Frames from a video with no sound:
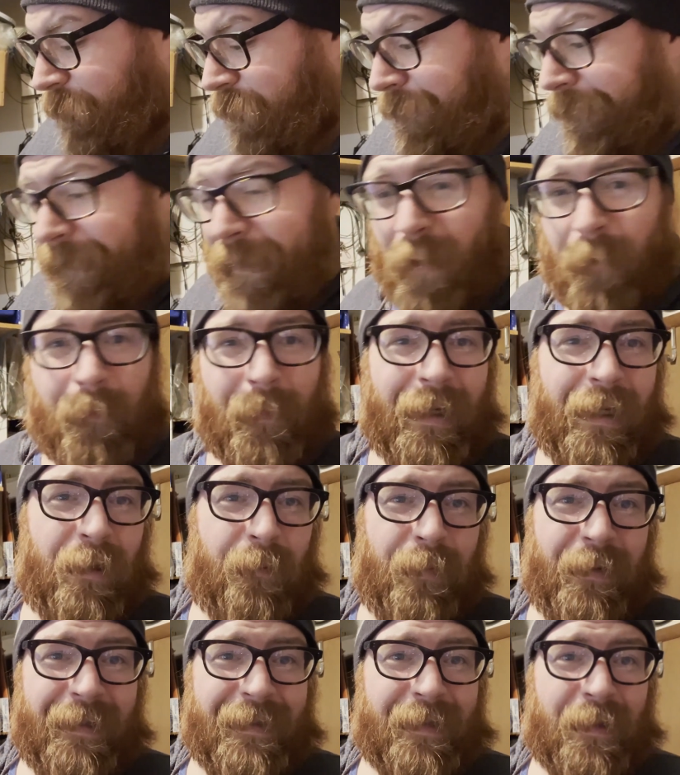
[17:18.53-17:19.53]
there
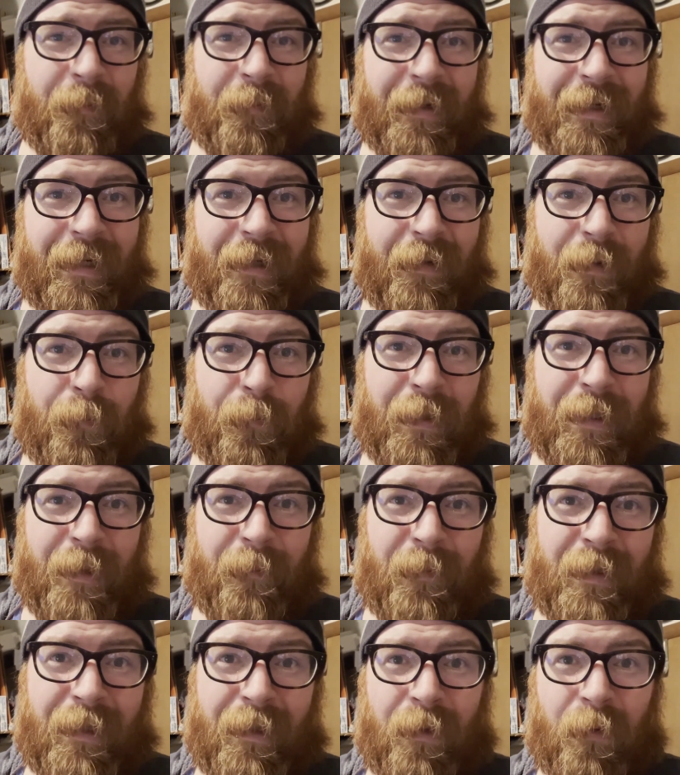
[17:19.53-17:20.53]
might be somebody that
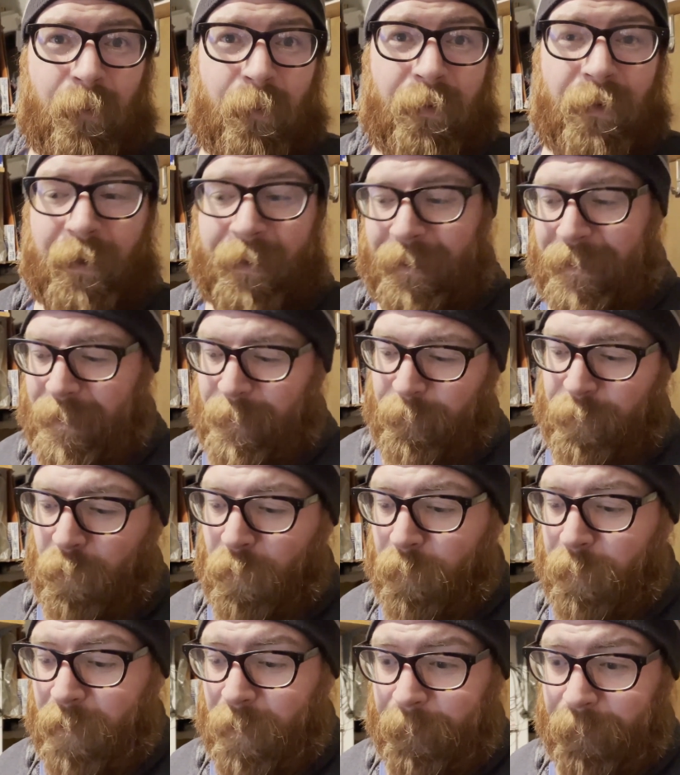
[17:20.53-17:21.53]
beat me with like an
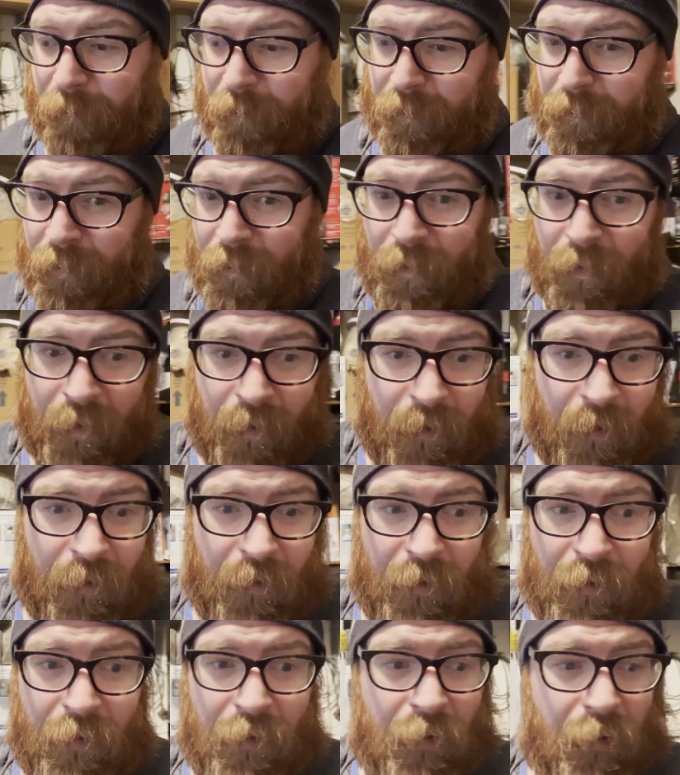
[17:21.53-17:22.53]
Impul bumper
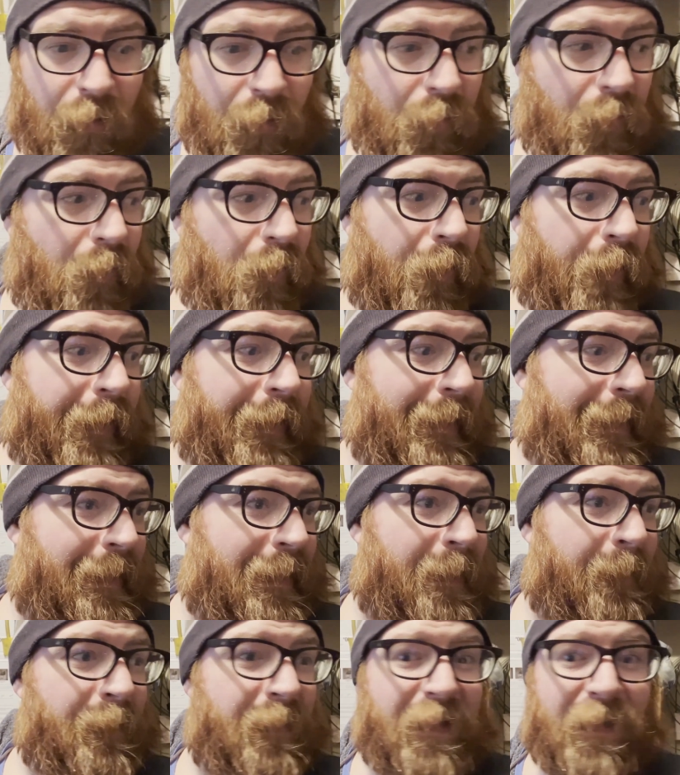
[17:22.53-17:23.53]
or an
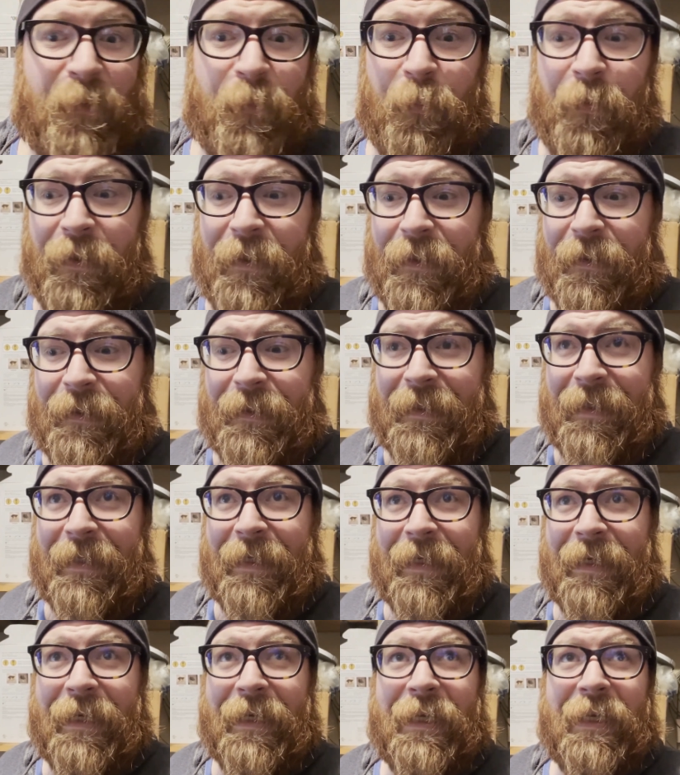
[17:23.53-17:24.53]
M-Speed
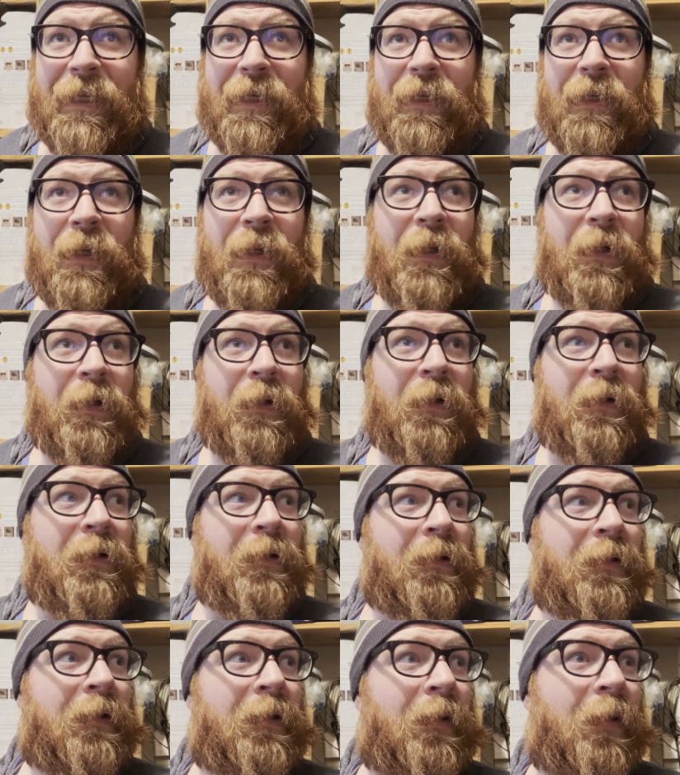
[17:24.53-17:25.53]
kit
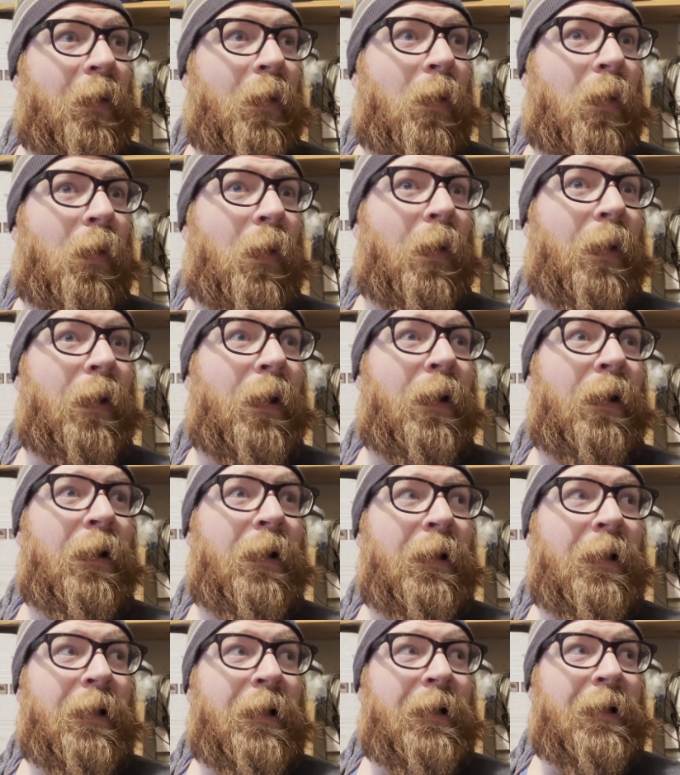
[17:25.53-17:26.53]
or
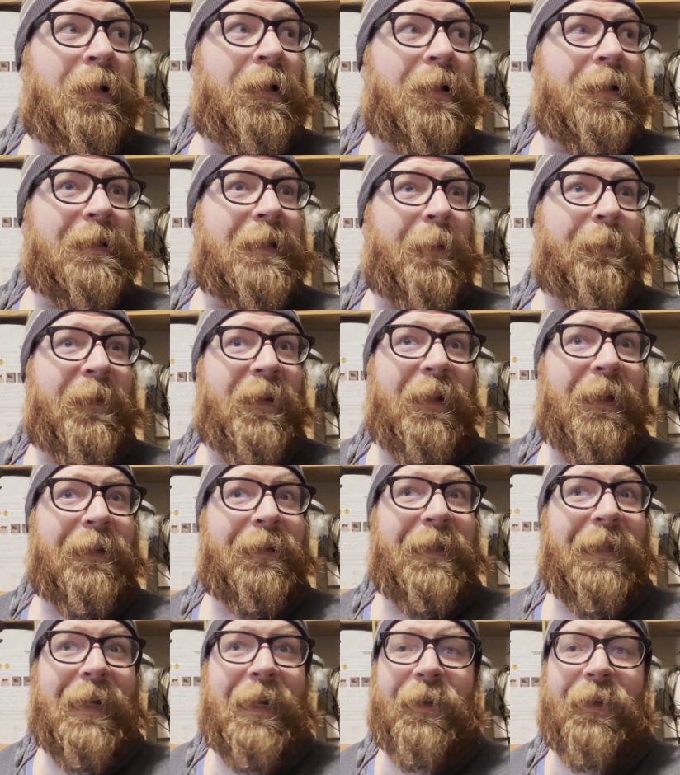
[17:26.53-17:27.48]
something like that.